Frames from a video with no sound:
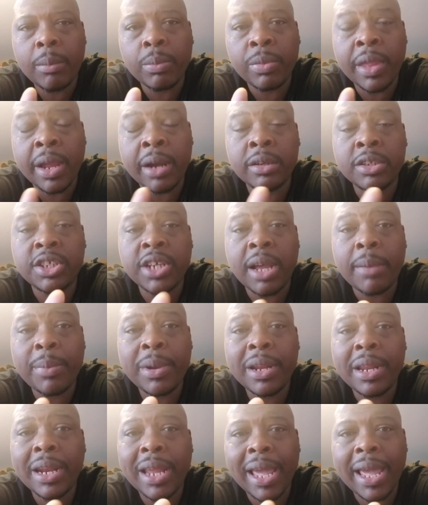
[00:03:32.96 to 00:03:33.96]
they're
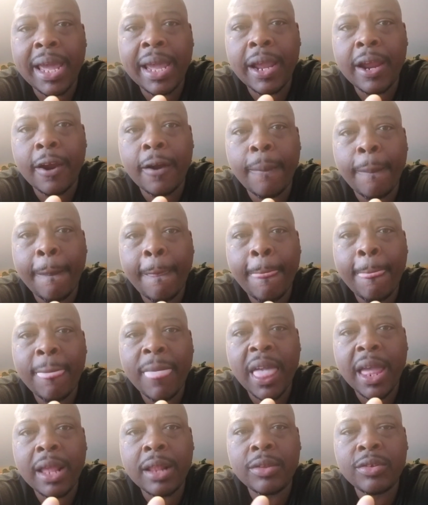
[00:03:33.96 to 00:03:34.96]
jumping in the air.
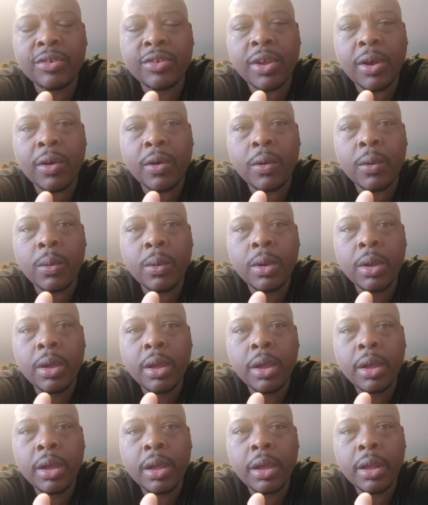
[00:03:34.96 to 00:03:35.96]
And so
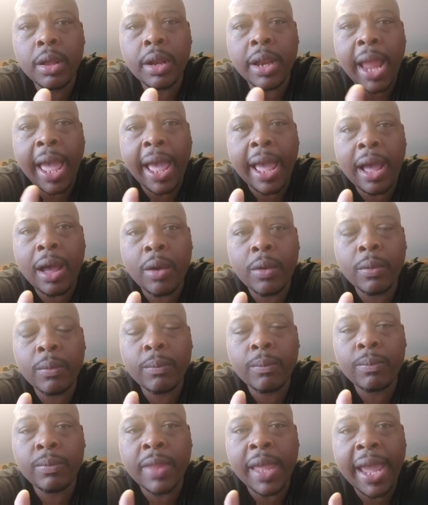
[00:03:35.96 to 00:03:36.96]
now
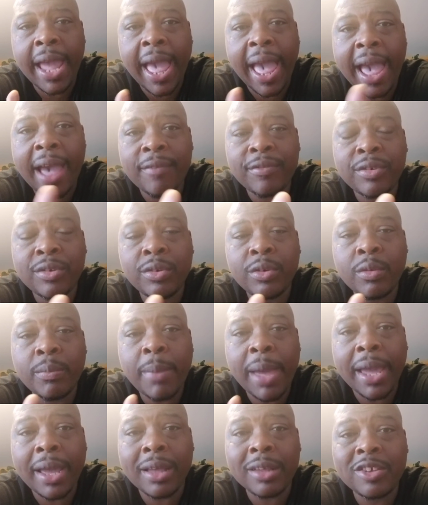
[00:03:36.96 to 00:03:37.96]
they have to
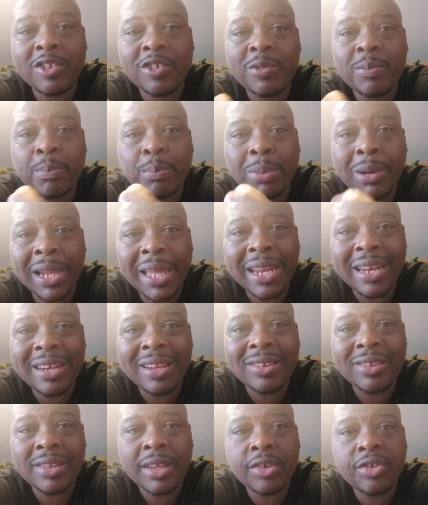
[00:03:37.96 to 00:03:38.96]
make a split
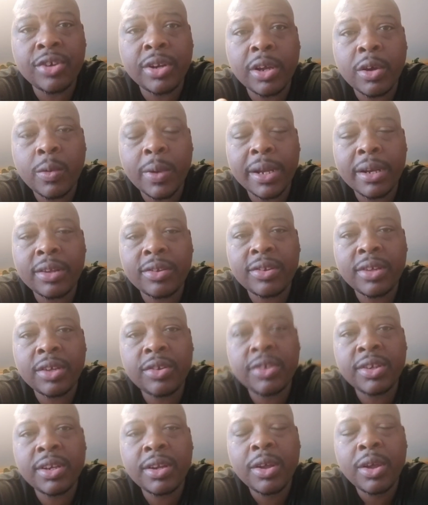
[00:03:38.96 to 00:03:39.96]
decision, a quick
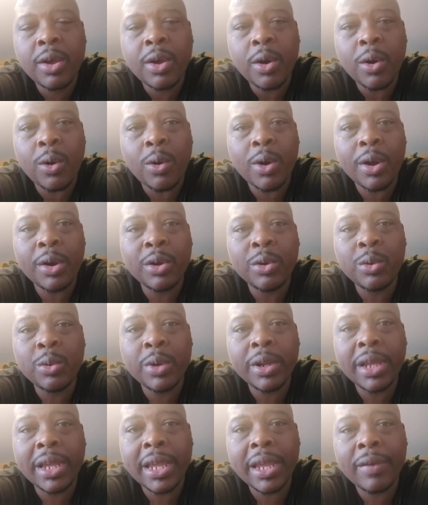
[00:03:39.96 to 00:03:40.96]
decision on who
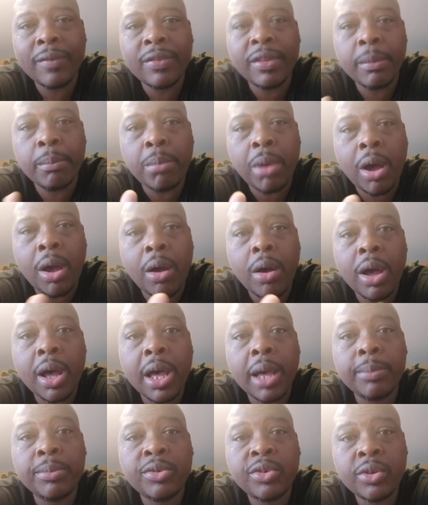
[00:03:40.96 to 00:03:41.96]
to give the ball
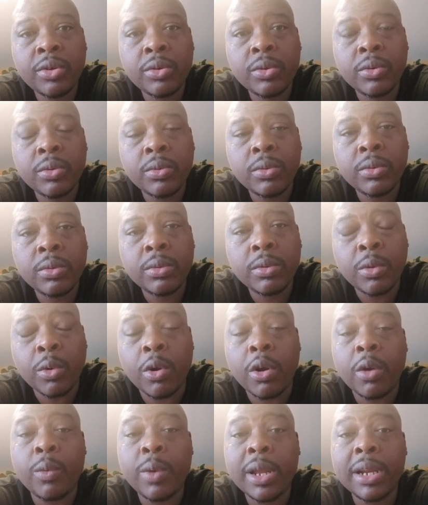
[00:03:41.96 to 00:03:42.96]
up to,
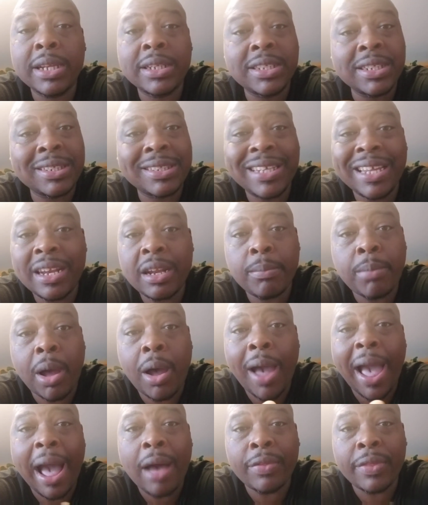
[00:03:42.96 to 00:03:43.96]
or really just to get the
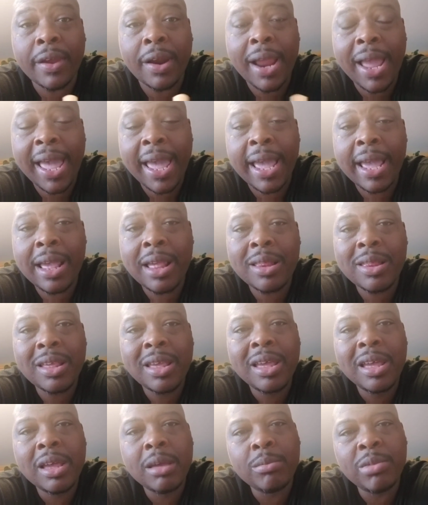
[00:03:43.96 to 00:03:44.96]
ball out their hands
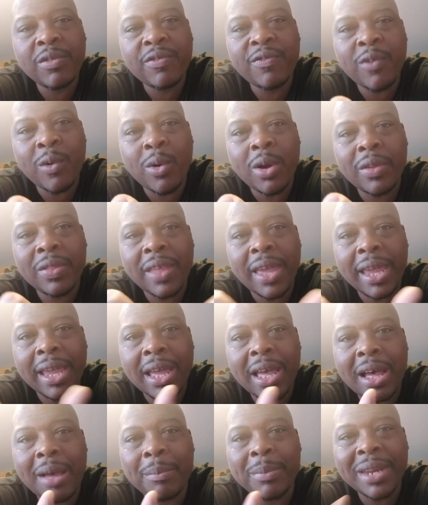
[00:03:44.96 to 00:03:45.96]
before they
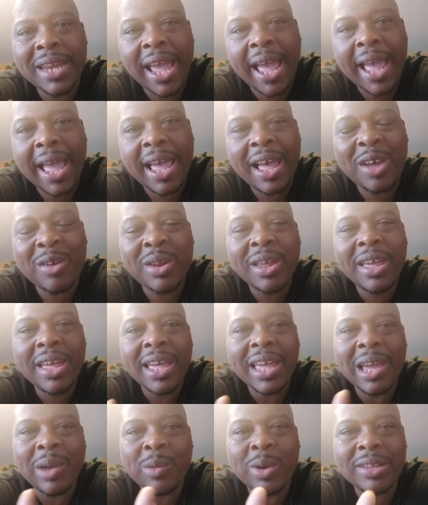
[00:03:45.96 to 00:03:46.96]
come down.
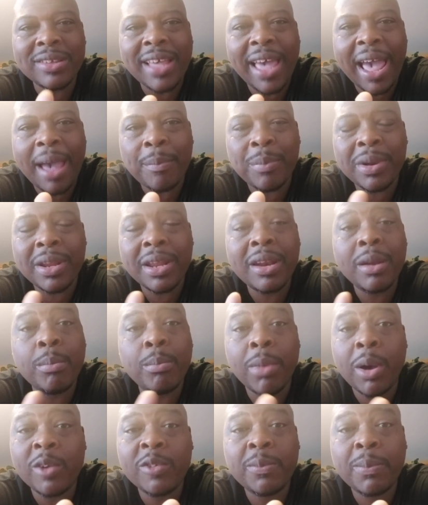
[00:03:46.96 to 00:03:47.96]
And what's happening,
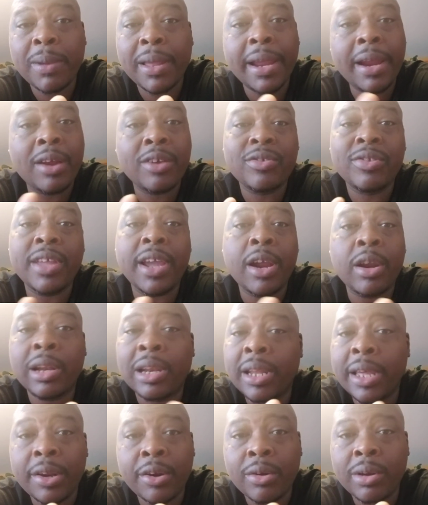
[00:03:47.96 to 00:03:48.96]
most players, they're
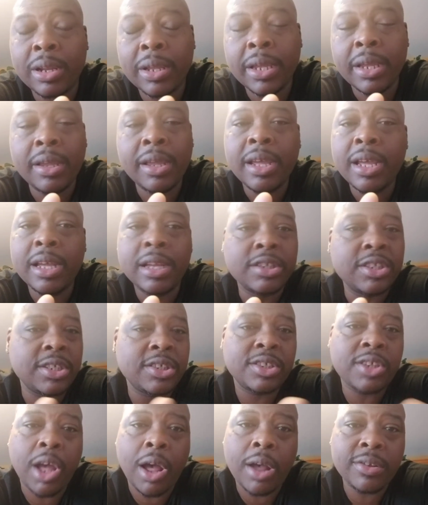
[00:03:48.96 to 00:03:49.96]
literally
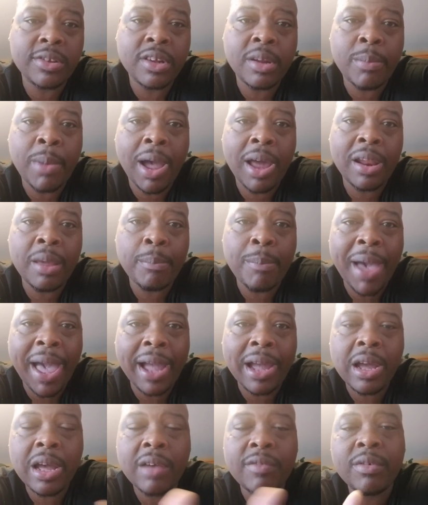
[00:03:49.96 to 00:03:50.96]
just tossing the ball in
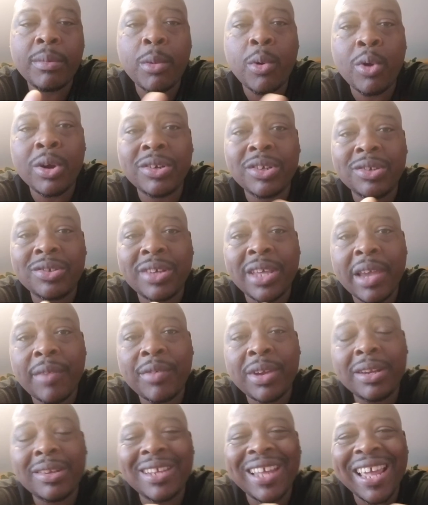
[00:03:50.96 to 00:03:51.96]
back of them, or just
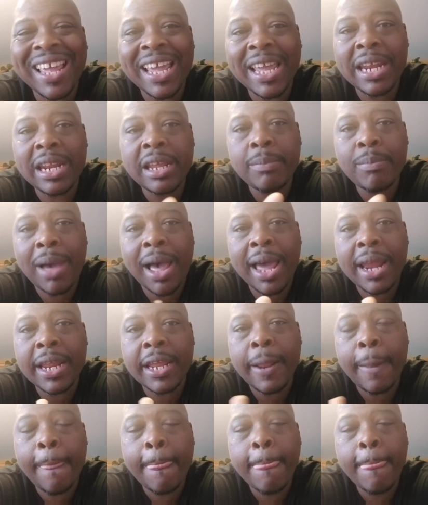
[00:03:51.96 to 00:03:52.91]
giving it to anybody,